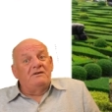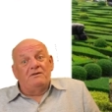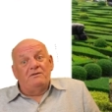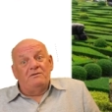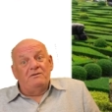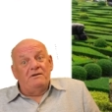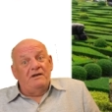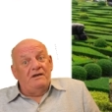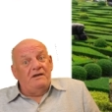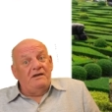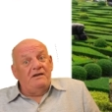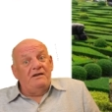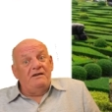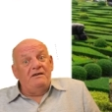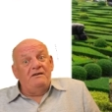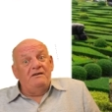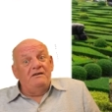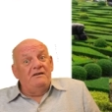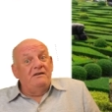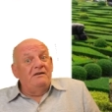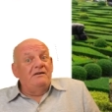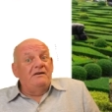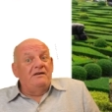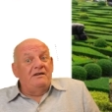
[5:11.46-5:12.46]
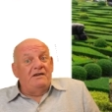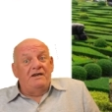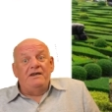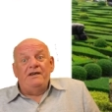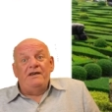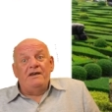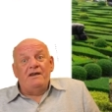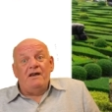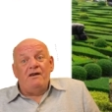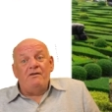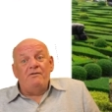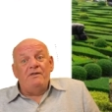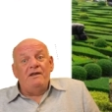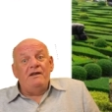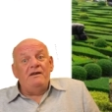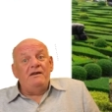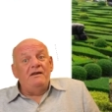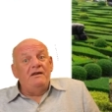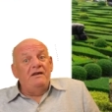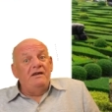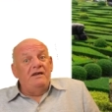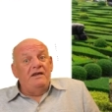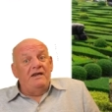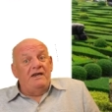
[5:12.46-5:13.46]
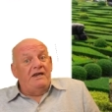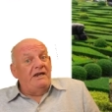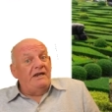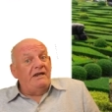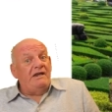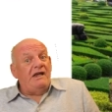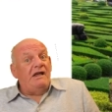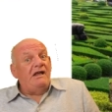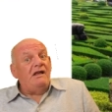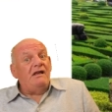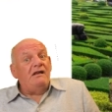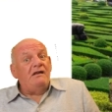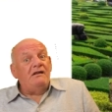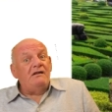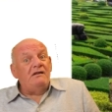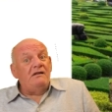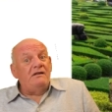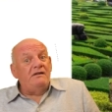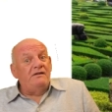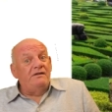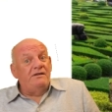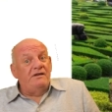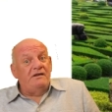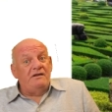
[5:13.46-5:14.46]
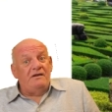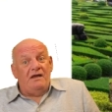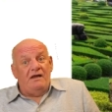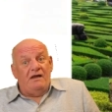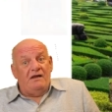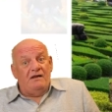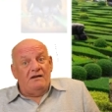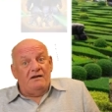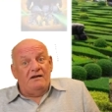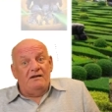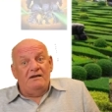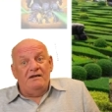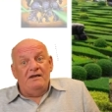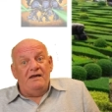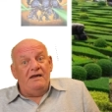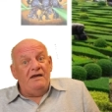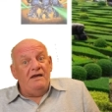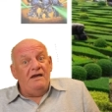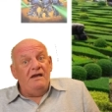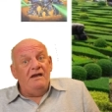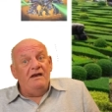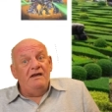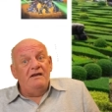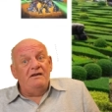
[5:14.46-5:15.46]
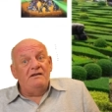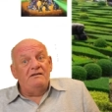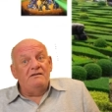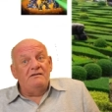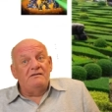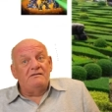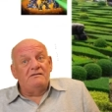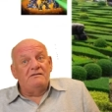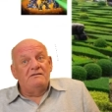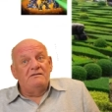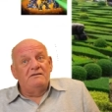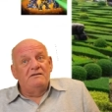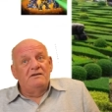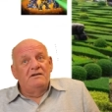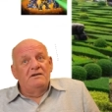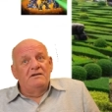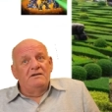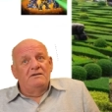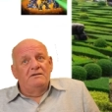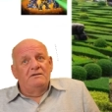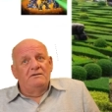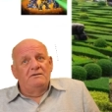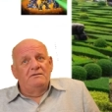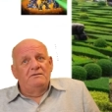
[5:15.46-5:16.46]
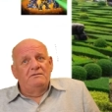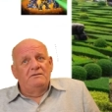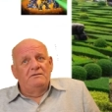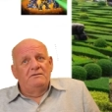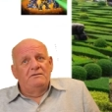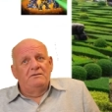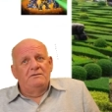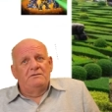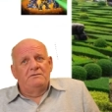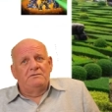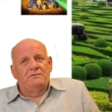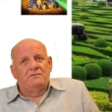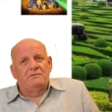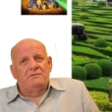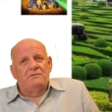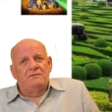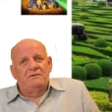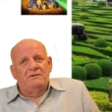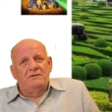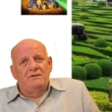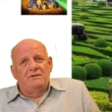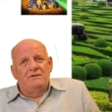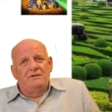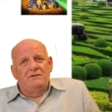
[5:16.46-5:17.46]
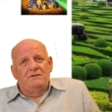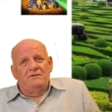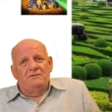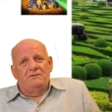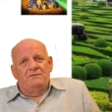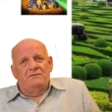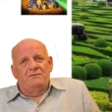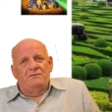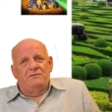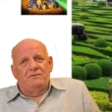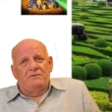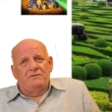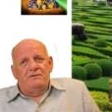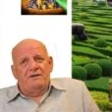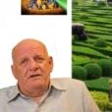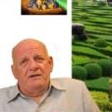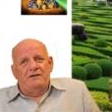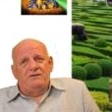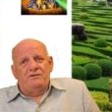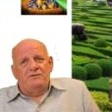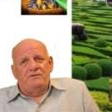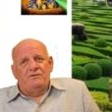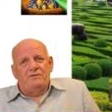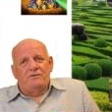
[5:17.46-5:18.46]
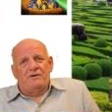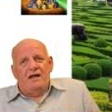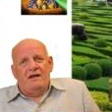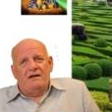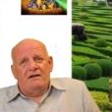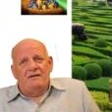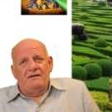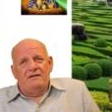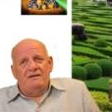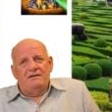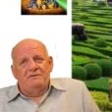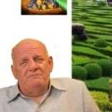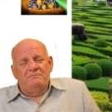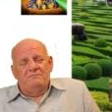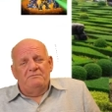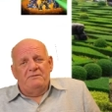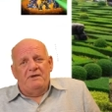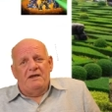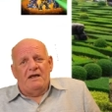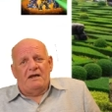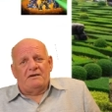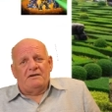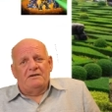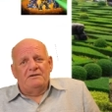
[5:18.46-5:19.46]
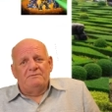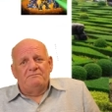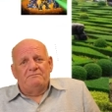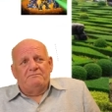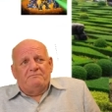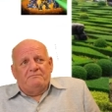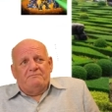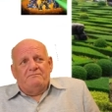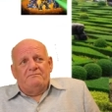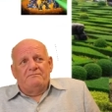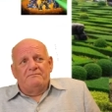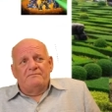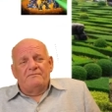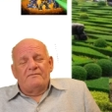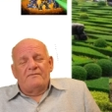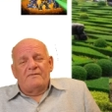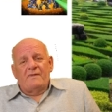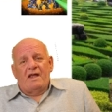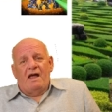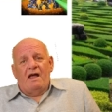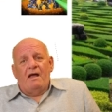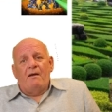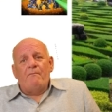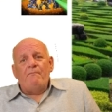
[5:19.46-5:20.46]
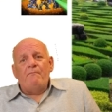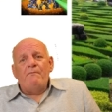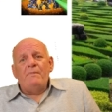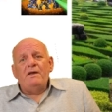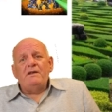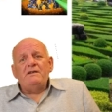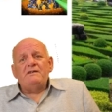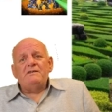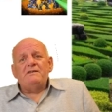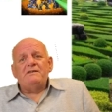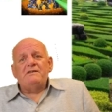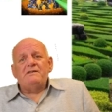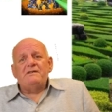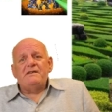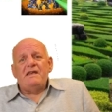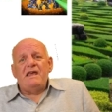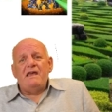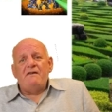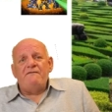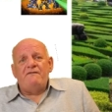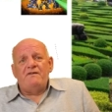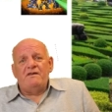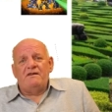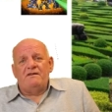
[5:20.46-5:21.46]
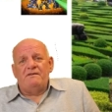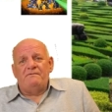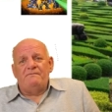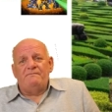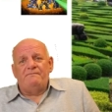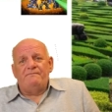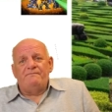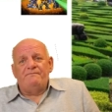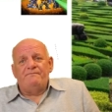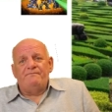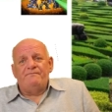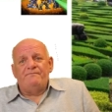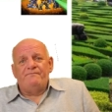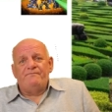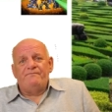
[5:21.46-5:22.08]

Okay, here you go then. Here are the ugly aliens. Ooh, oh, they do look ugly. Yuck. Number seven.